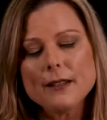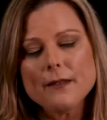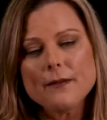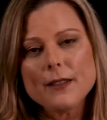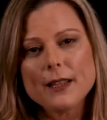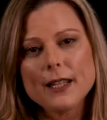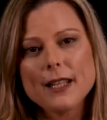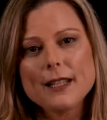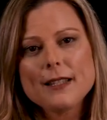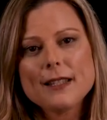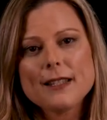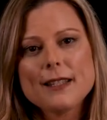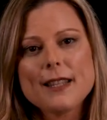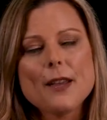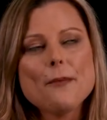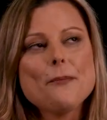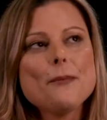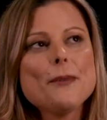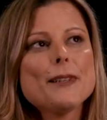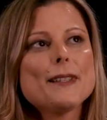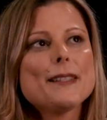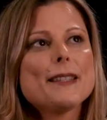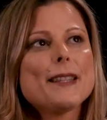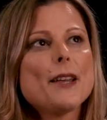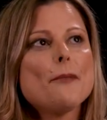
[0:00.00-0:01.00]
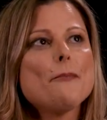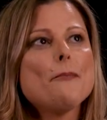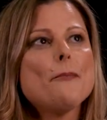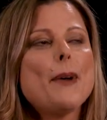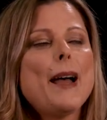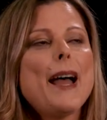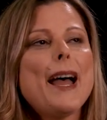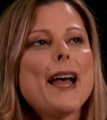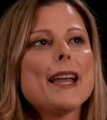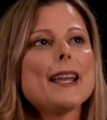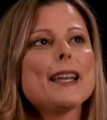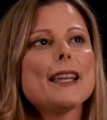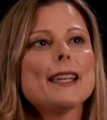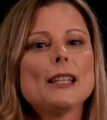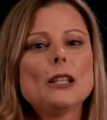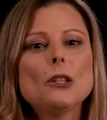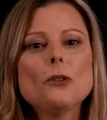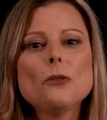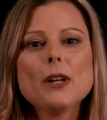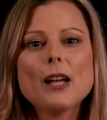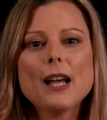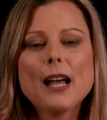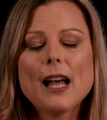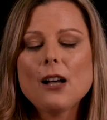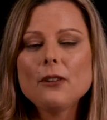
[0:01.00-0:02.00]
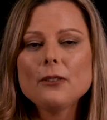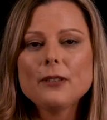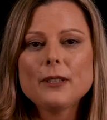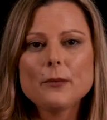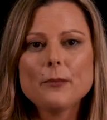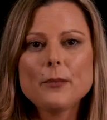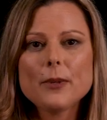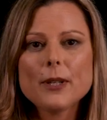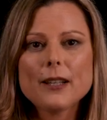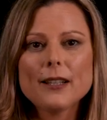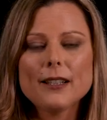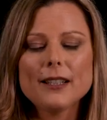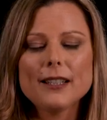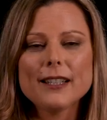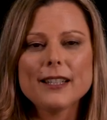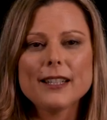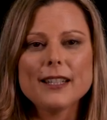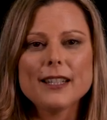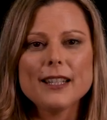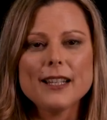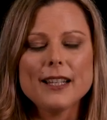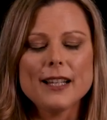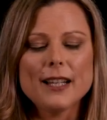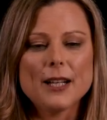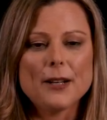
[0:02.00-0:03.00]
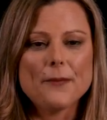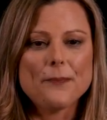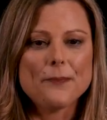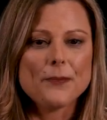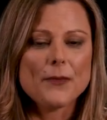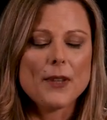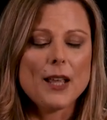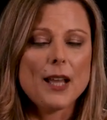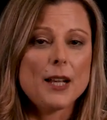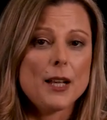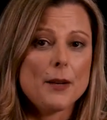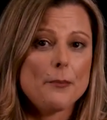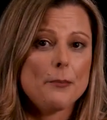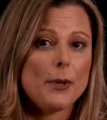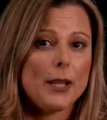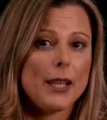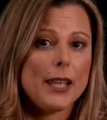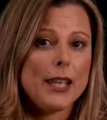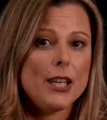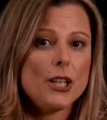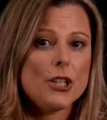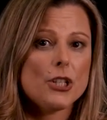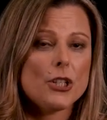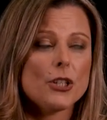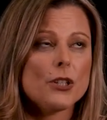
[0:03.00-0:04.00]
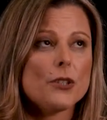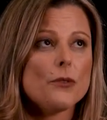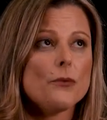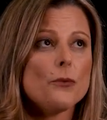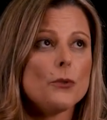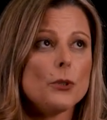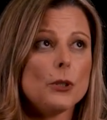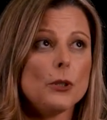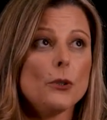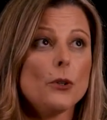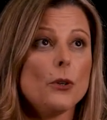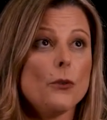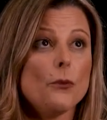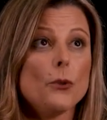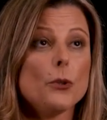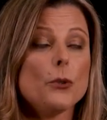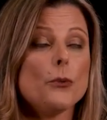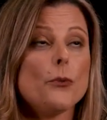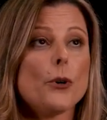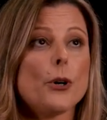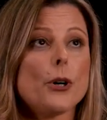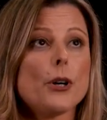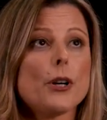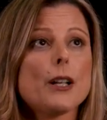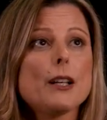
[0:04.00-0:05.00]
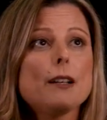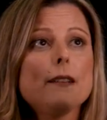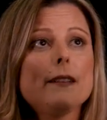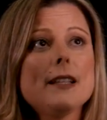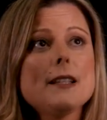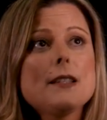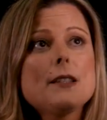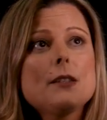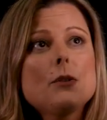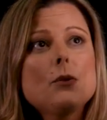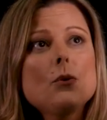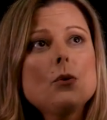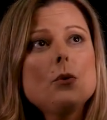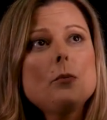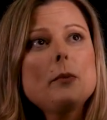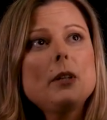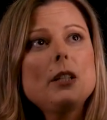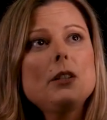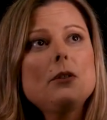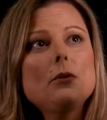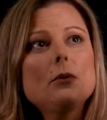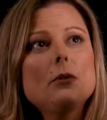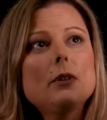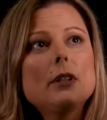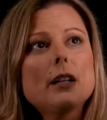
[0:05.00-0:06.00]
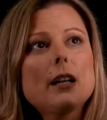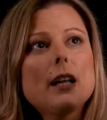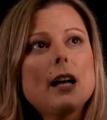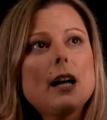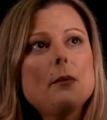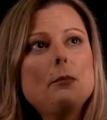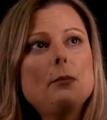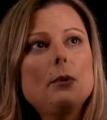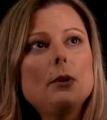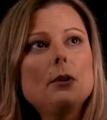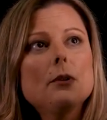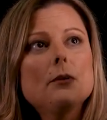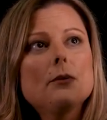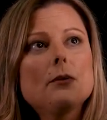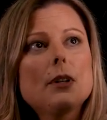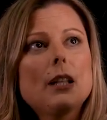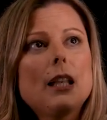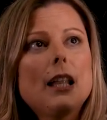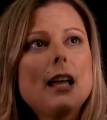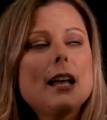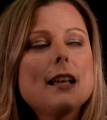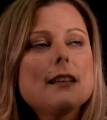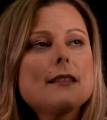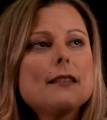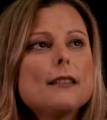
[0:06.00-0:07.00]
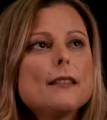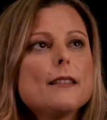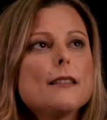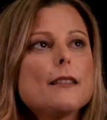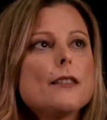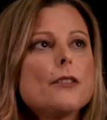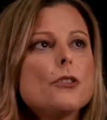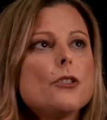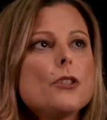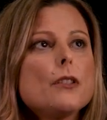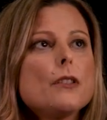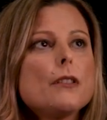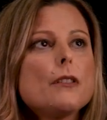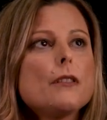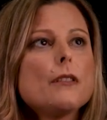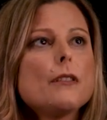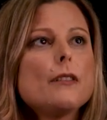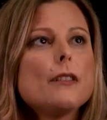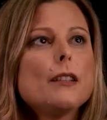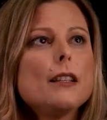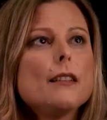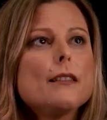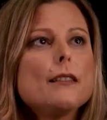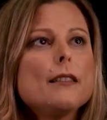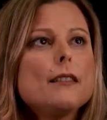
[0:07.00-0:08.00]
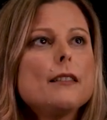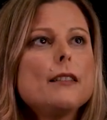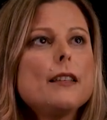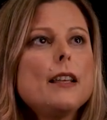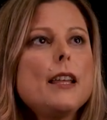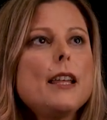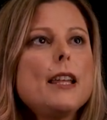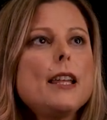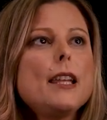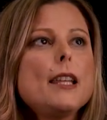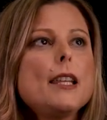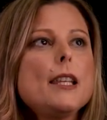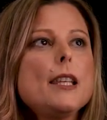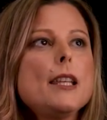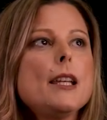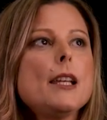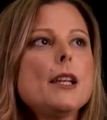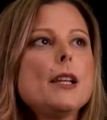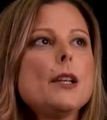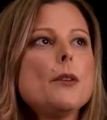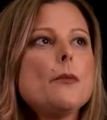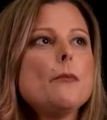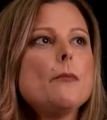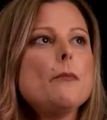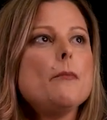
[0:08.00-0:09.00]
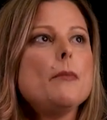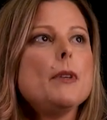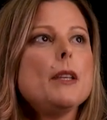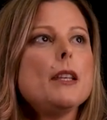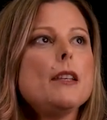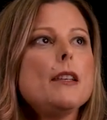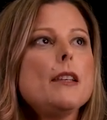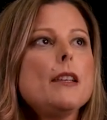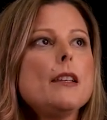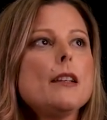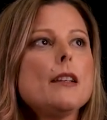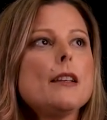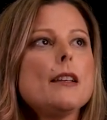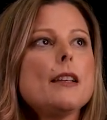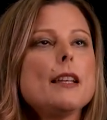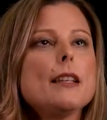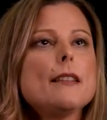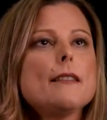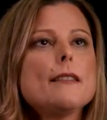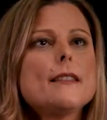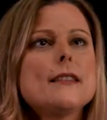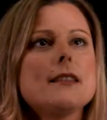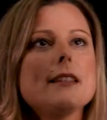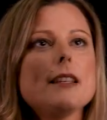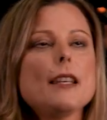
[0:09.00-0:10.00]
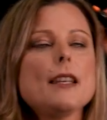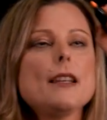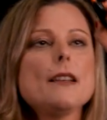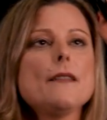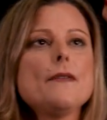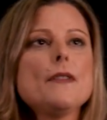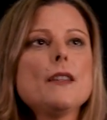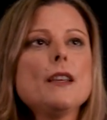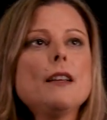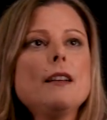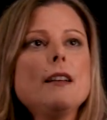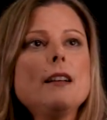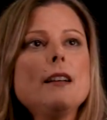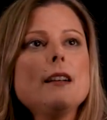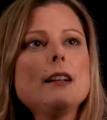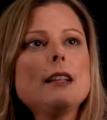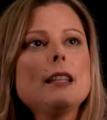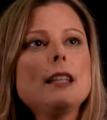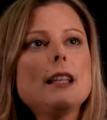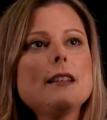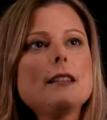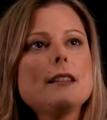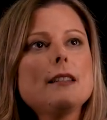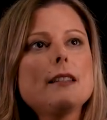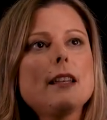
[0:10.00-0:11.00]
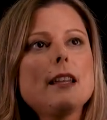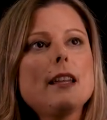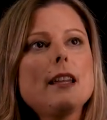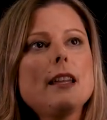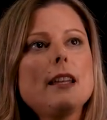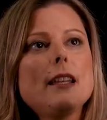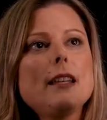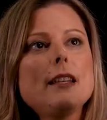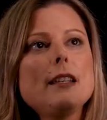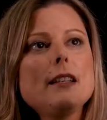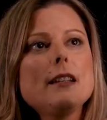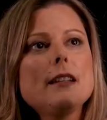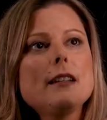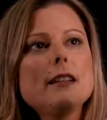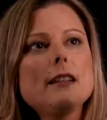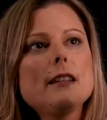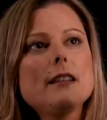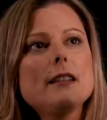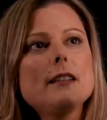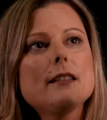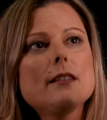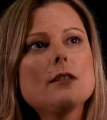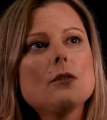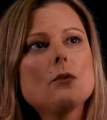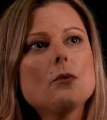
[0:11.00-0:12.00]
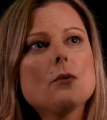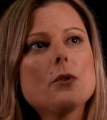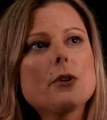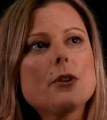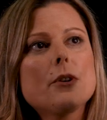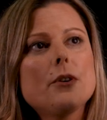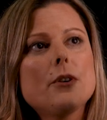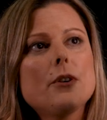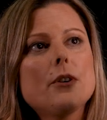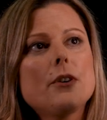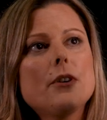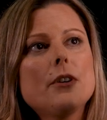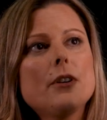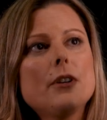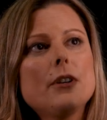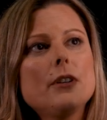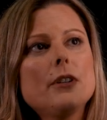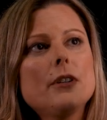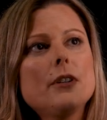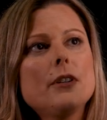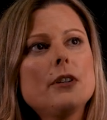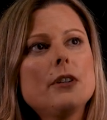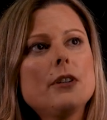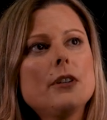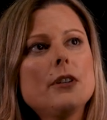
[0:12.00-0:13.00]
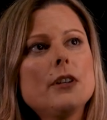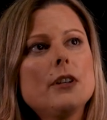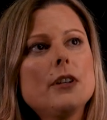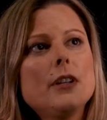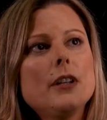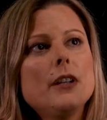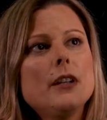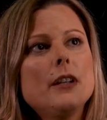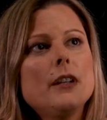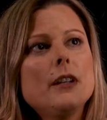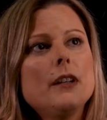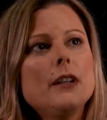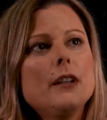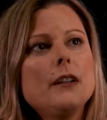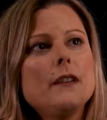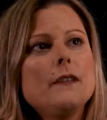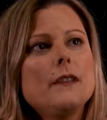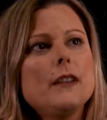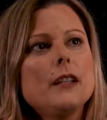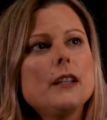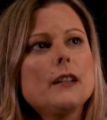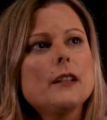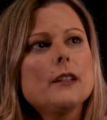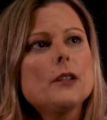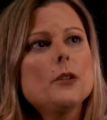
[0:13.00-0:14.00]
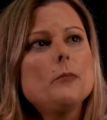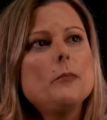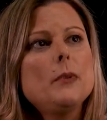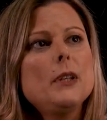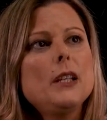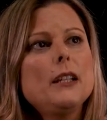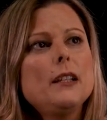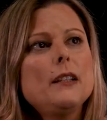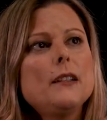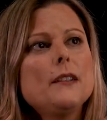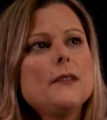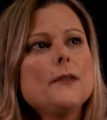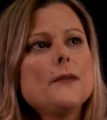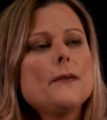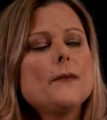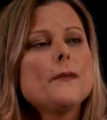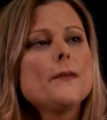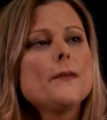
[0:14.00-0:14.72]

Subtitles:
Let's step back and look how typically an application would work. Let's zoom into the couple of classes, such as classes A, B, and C. Class A is order, ticket bean.